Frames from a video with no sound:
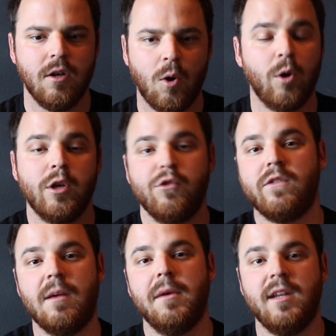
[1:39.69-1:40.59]
Or you can
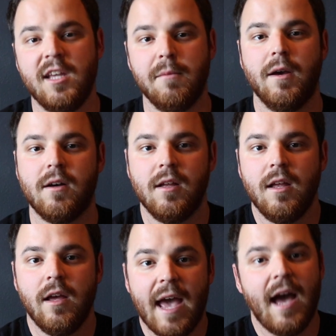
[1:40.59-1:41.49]
just send me an email
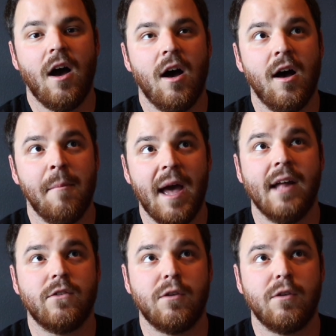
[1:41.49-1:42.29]
at